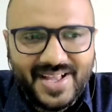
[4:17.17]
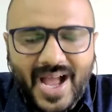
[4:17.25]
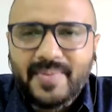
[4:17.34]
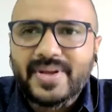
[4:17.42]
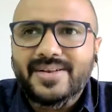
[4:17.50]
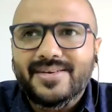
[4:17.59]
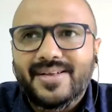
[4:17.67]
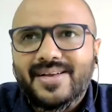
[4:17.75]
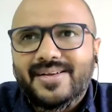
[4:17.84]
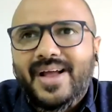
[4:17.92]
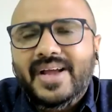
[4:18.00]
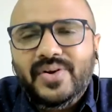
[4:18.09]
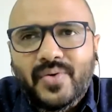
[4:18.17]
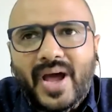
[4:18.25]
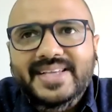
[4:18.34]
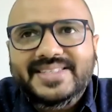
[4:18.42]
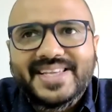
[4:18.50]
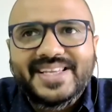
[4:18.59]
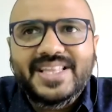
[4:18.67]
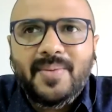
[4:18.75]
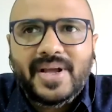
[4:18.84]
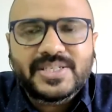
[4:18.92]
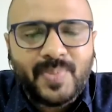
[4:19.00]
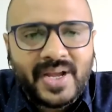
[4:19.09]
I mean, I don't know. I see them
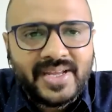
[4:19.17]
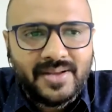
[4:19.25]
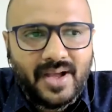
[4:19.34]
as my